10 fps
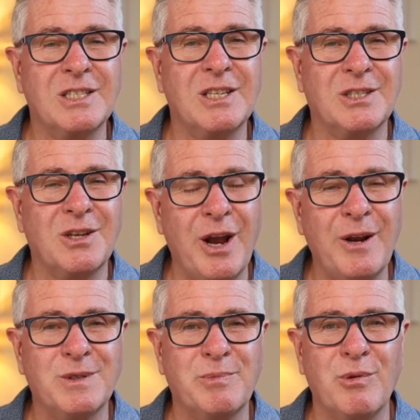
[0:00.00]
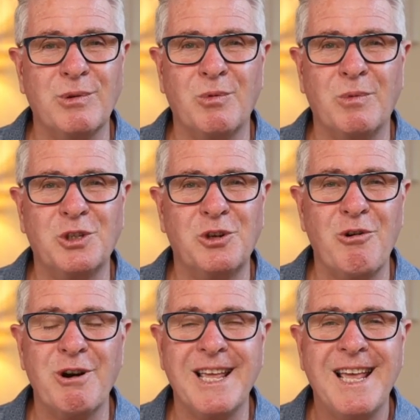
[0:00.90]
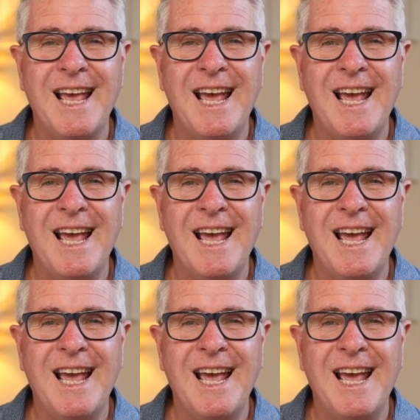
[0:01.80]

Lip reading: it's a sign of spiritual maturity.